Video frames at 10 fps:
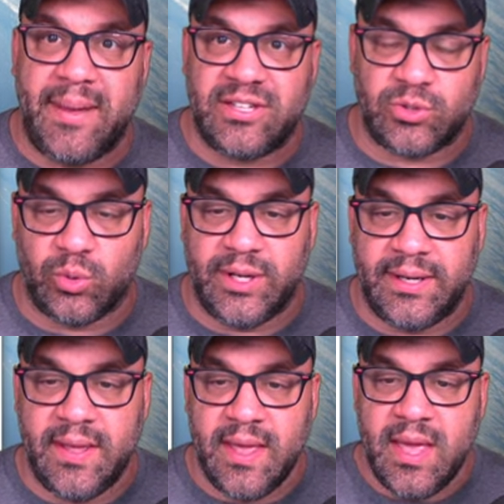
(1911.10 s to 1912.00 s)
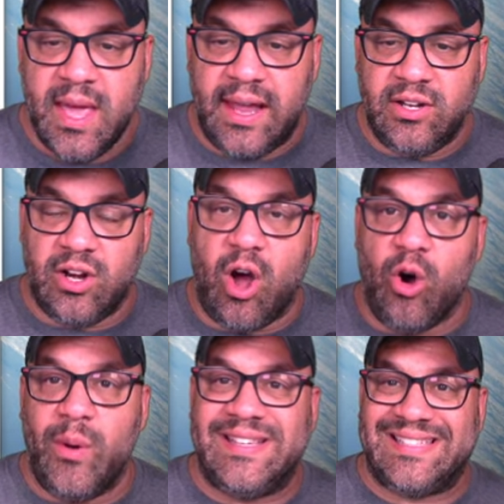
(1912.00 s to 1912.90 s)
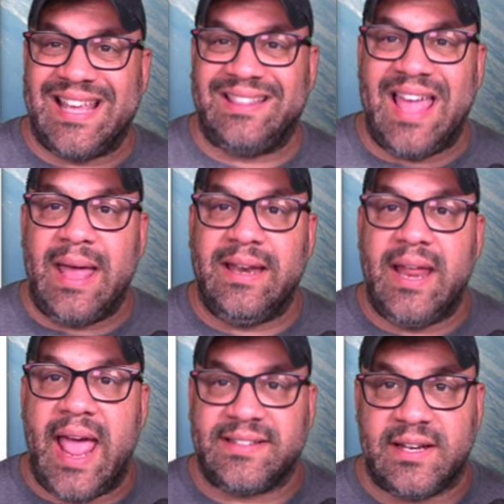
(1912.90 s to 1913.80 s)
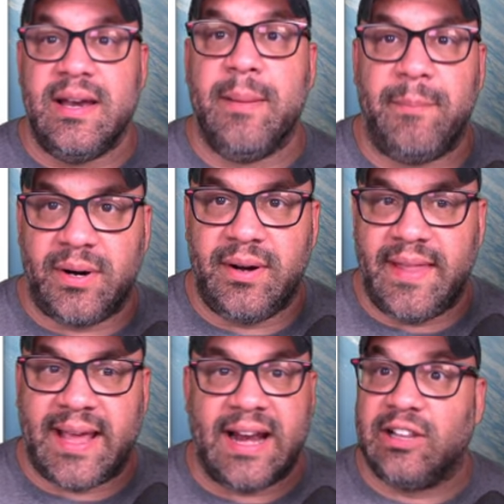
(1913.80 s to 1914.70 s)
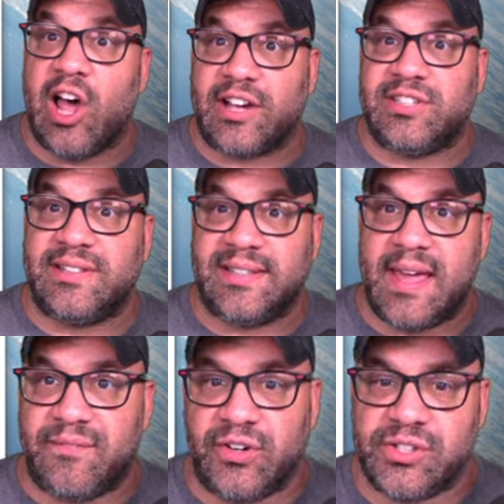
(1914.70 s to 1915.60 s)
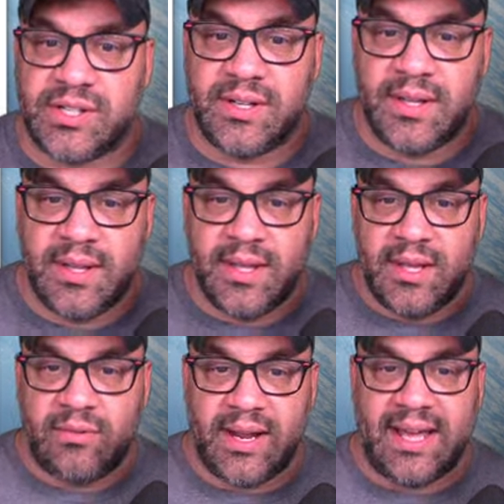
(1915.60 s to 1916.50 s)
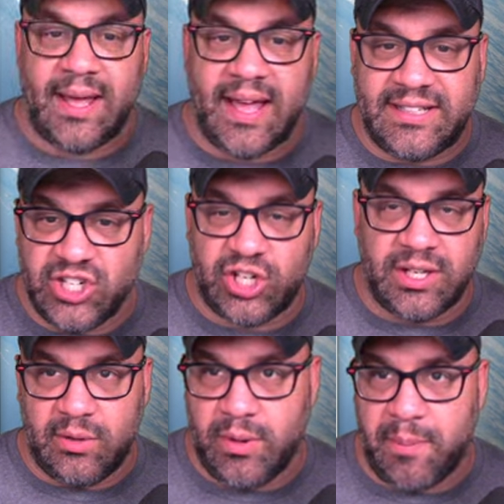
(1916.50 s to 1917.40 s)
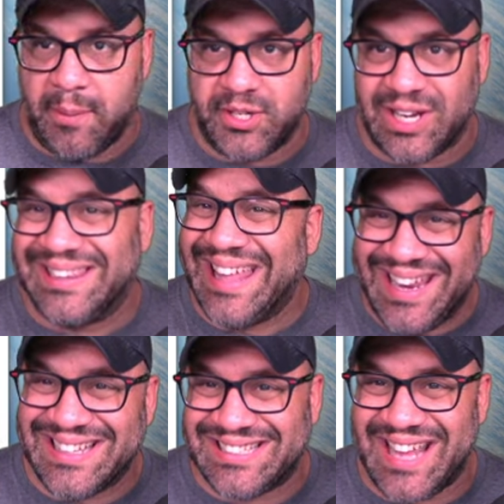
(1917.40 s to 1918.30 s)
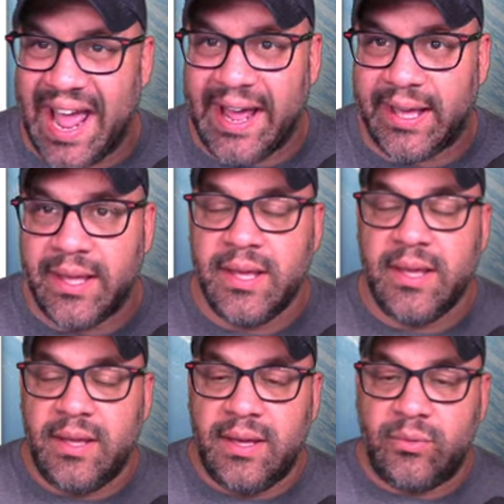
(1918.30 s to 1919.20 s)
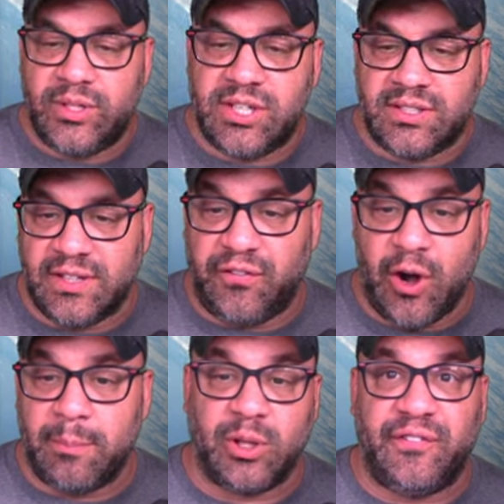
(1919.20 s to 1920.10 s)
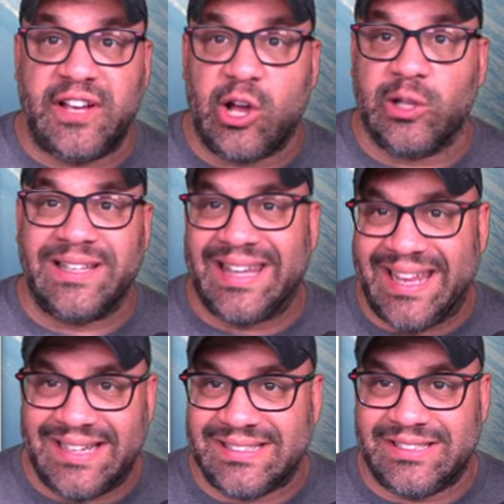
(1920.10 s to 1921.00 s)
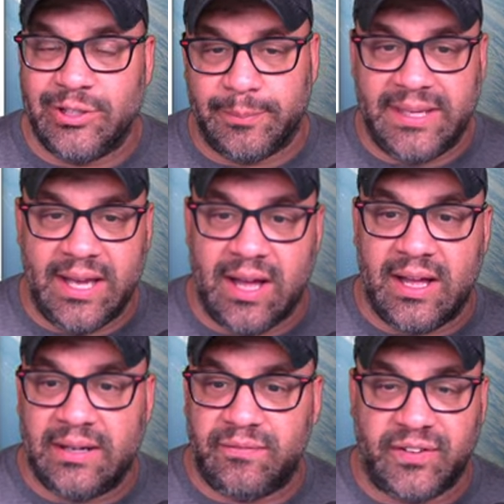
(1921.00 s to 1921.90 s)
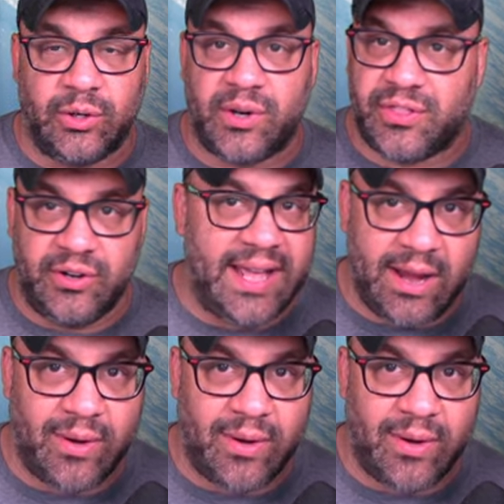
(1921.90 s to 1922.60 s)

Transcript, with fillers: based one. And you can always set that as a number and that kind of locks you to that version, right? Additionally, we publish a latest tag which is if you're on Bluefin Colon latest, you'll be on Fedora 38